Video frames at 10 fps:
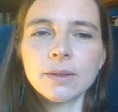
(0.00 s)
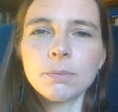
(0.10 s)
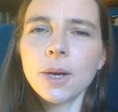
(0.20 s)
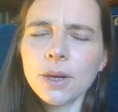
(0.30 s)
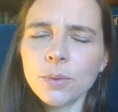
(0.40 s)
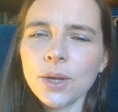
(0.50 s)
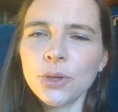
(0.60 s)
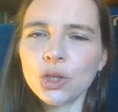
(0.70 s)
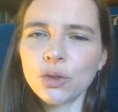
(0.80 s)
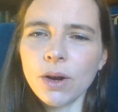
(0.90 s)

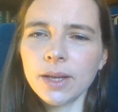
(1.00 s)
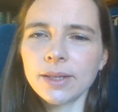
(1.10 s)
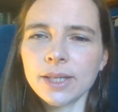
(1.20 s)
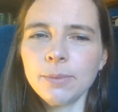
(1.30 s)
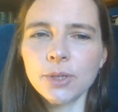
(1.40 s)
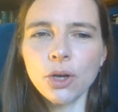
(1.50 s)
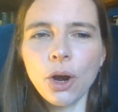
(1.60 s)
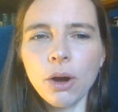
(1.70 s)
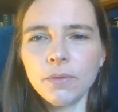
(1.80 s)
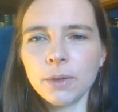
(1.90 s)
Barkworth at trial seems to
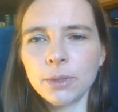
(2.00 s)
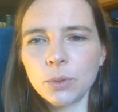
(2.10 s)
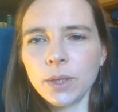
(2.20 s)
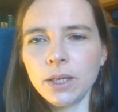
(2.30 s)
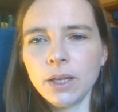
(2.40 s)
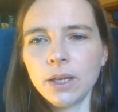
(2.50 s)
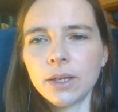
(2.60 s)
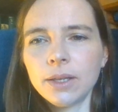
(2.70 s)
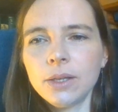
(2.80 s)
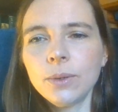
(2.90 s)
hover between
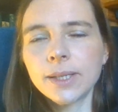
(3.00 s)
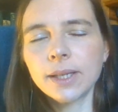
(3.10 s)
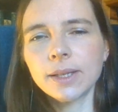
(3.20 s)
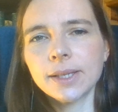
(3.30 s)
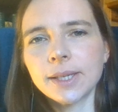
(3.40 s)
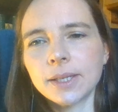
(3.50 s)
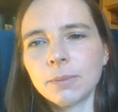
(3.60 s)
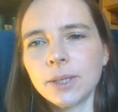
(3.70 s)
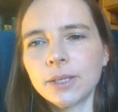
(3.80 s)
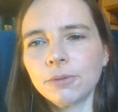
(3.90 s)
using the
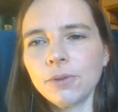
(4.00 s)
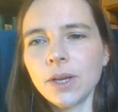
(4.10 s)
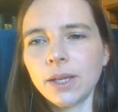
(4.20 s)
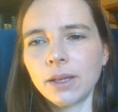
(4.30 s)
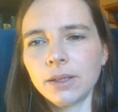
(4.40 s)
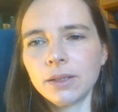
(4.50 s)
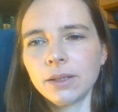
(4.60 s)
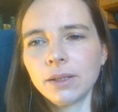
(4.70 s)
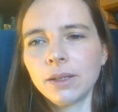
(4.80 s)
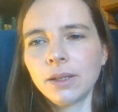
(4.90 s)
system and defying it.
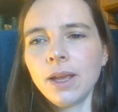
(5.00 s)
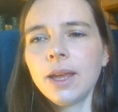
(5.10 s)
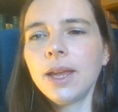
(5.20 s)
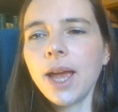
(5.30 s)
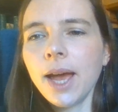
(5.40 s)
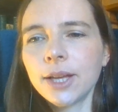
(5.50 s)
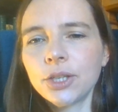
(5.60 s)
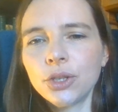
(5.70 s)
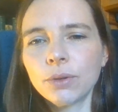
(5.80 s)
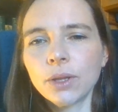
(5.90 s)
He
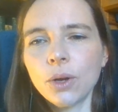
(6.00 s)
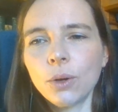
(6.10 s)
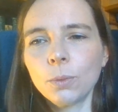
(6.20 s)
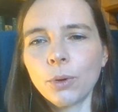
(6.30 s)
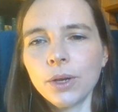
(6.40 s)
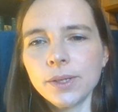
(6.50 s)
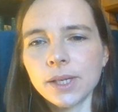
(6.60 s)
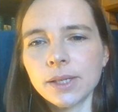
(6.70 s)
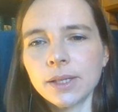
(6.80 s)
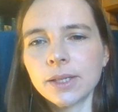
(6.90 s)
had, during the whole
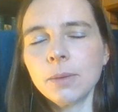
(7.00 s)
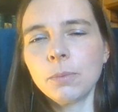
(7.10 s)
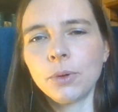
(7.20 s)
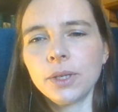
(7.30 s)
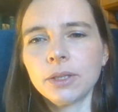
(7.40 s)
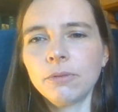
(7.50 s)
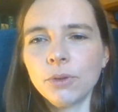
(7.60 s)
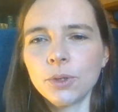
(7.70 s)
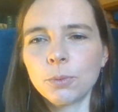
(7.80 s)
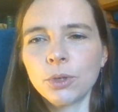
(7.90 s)
process, at some point
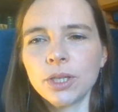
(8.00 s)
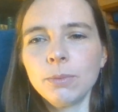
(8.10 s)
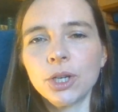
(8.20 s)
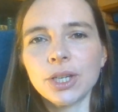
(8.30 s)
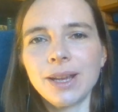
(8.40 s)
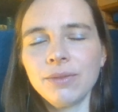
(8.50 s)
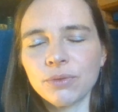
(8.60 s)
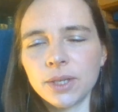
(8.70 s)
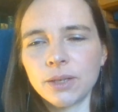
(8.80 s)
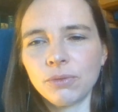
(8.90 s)
invoked pretty much
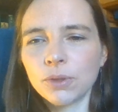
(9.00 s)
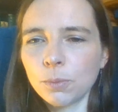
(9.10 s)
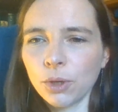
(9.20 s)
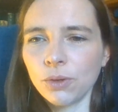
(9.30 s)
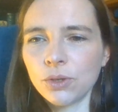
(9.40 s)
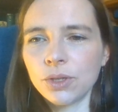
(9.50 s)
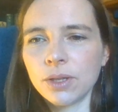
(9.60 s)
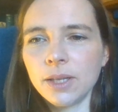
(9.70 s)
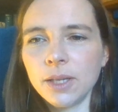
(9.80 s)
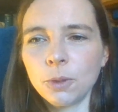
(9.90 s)
every different approach to
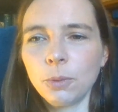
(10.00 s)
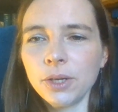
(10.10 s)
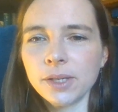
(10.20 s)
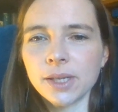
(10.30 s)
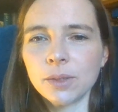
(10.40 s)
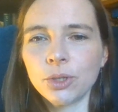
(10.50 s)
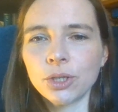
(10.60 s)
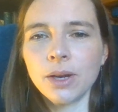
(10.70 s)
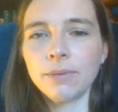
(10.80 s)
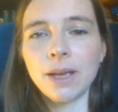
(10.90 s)
the legal process
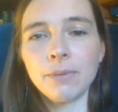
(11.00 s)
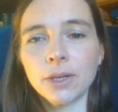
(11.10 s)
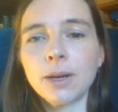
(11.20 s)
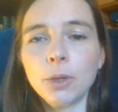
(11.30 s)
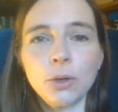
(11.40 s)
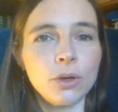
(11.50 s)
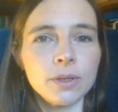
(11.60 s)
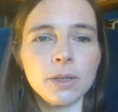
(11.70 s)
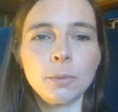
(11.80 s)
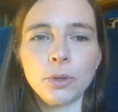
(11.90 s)
which I've ever come
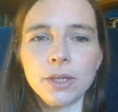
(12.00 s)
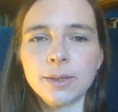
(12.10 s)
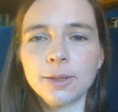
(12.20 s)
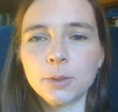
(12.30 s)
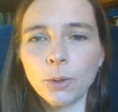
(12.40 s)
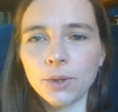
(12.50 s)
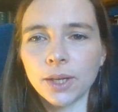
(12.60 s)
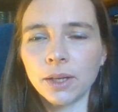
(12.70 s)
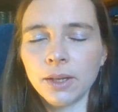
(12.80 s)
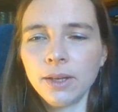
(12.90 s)
across a priest deploying.